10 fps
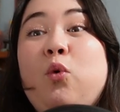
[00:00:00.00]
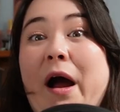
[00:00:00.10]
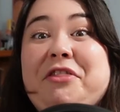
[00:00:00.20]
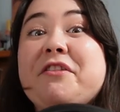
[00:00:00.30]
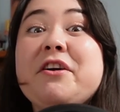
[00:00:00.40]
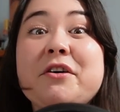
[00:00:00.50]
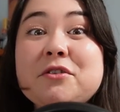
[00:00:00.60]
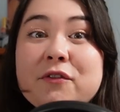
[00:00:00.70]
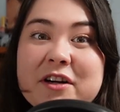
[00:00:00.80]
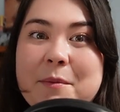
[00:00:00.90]
I thought they couldn't
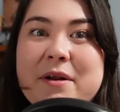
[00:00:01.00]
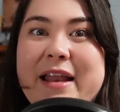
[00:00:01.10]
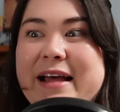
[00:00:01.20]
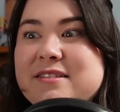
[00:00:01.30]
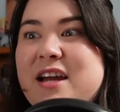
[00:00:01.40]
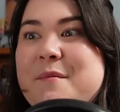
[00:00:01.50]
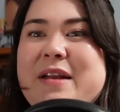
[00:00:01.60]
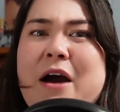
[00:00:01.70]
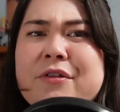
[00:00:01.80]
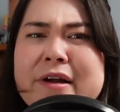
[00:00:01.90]
overcome it last time, and
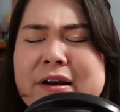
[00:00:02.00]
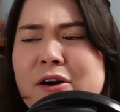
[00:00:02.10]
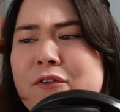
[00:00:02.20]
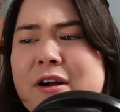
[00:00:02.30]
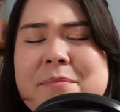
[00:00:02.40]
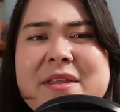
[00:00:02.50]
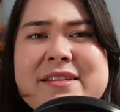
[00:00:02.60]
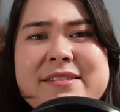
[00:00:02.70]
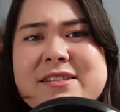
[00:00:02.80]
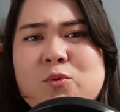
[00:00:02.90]
how they're gonna overcome
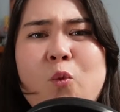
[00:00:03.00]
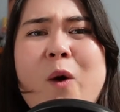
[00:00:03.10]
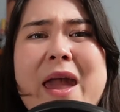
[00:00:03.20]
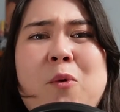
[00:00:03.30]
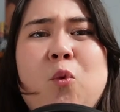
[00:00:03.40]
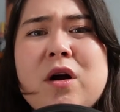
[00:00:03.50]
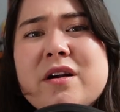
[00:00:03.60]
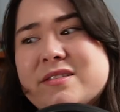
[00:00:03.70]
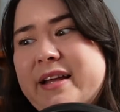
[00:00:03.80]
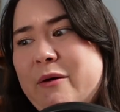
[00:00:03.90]
this? This is way
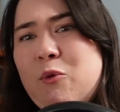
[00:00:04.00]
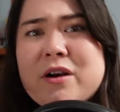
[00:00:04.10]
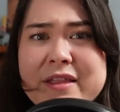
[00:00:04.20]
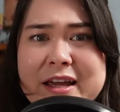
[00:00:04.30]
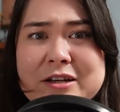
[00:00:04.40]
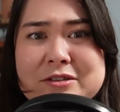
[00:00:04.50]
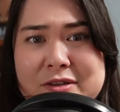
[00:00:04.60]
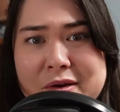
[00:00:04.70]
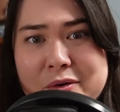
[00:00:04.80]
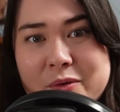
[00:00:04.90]
worse. Like, what are they gonna
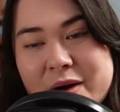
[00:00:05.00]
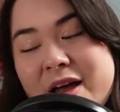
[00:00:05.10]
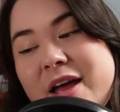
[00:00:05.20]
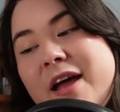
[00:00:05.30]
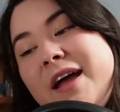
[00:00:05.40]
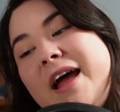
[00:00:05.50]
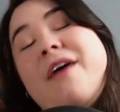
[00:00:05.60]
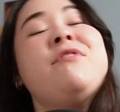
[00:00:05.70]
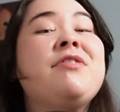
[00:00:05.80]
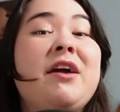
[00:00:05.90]
do?
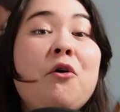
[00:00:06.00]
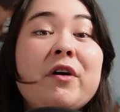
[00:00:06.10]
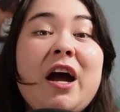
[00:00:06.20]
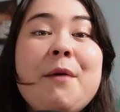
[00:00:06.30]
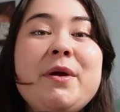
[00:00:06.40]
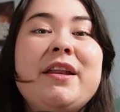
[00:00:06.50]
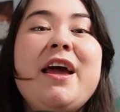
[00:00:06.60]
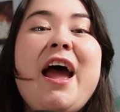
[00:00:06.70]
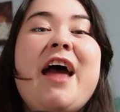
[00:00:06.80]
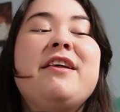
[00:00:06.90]
and then they overcome it
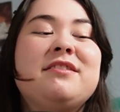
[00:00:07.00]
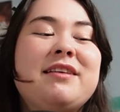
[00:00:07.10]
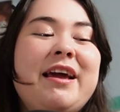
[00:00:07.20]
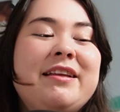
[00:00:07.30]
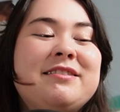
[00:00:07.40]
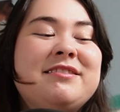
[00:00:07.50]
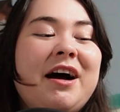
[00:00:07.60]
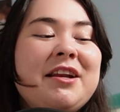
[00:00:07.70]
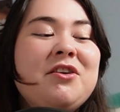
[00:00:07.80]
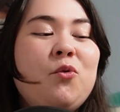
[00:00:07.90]
and it's it's
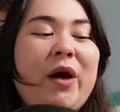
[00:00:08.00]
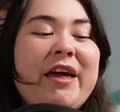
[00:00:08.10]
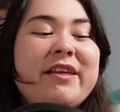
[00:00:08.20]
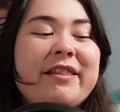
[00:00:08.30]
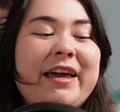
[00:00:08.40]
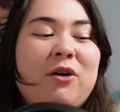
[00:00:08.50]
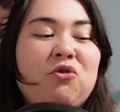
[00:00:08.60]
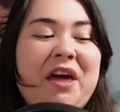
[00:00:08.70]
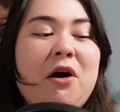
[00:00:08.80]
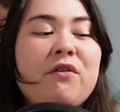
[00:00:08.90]
done in a way that like
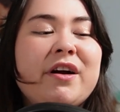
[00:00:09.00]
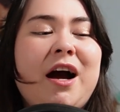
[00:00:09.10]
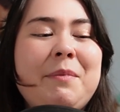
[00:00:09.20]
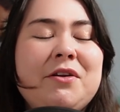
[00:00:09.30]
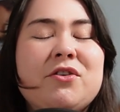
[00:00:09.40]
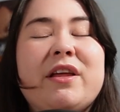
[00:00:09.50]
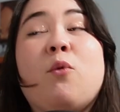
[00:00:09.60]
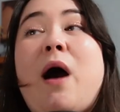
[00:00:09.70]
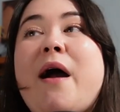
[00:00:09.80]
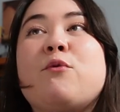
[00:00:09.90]
they overcome it and you're like
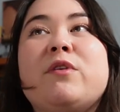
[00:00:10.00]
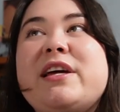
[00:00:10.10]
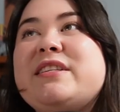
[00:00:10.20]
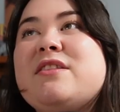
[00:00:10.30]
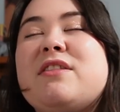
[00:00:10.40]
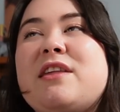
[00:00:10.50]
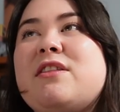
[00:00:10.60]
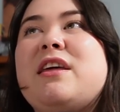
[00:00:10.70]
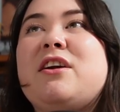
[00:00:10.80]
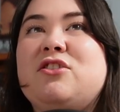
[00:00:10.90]
wow i really didn't think
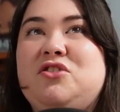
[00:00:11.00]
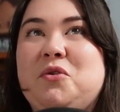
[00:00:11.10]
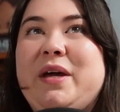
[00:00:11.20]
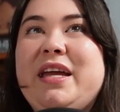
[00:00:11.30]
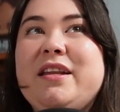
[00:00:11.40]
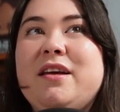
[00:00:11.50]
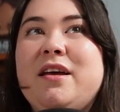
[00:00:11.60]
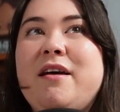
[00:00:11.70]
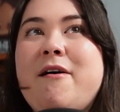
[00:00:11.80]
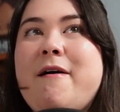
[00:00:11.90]
that they could do it
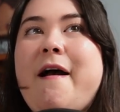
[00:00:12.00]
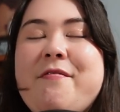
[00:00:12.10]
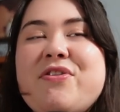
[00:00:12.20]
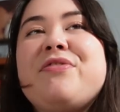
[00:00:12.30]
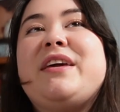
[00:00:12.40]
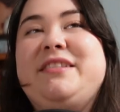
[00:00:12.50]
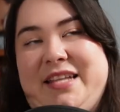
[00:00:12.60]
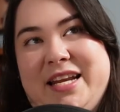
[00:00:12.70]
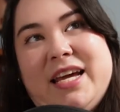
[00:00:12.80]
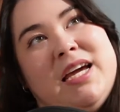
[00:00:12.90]
and then they
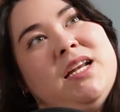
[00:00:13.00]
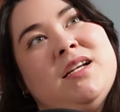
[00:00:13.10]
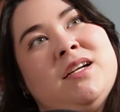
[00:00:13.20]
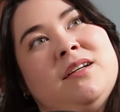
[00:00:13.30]
did it